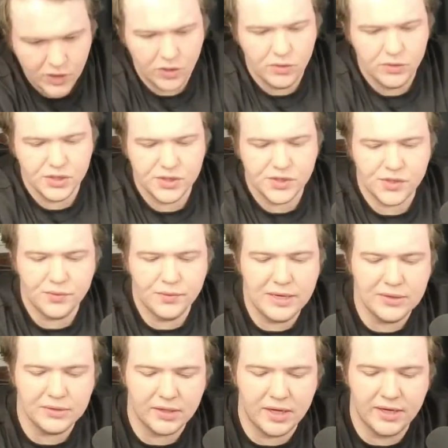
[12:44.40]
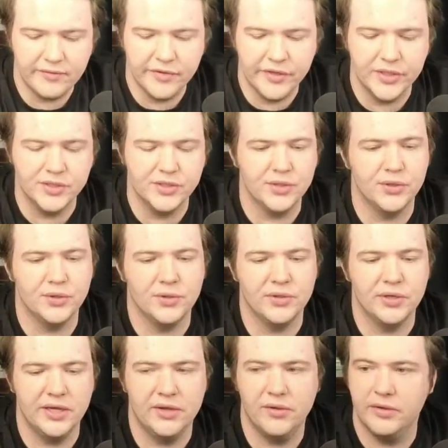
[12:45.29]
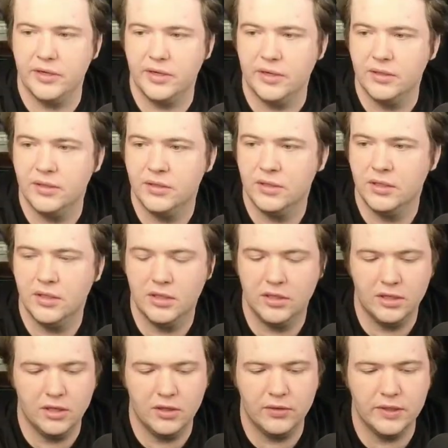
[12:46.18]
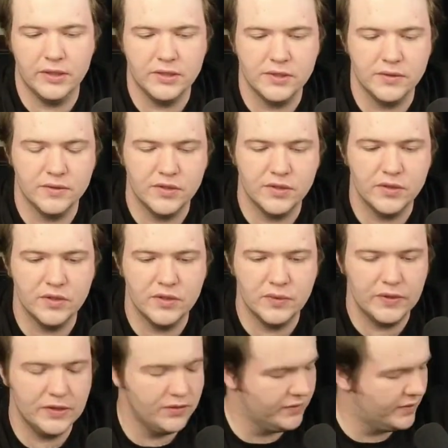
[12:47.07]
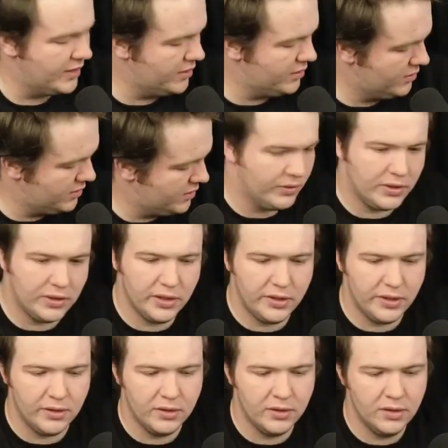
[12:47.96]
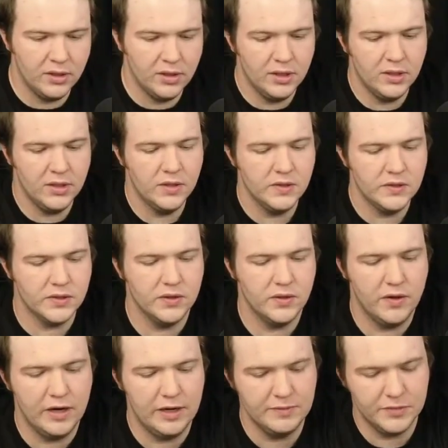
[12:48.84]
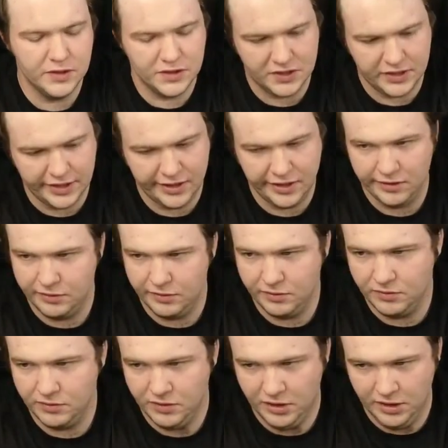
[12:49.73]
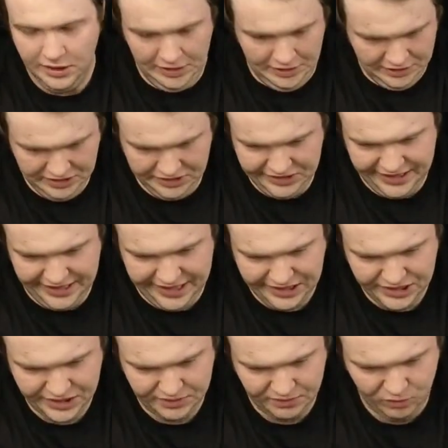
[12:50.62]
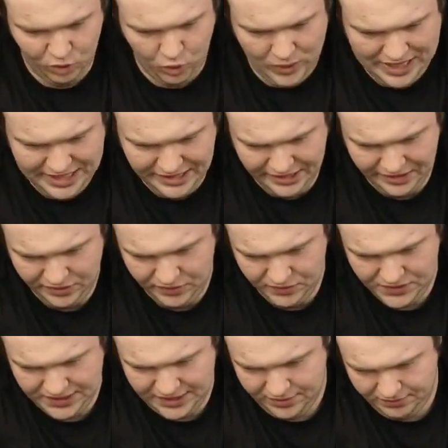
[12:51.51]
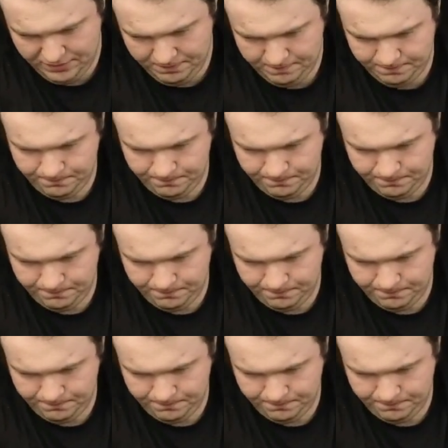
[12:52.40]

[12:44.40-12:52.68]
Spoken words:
Oh, just around kind of an internal nail there. Okay, so as soon as we do that, we're clear. So I'm just getting to task, widening those out.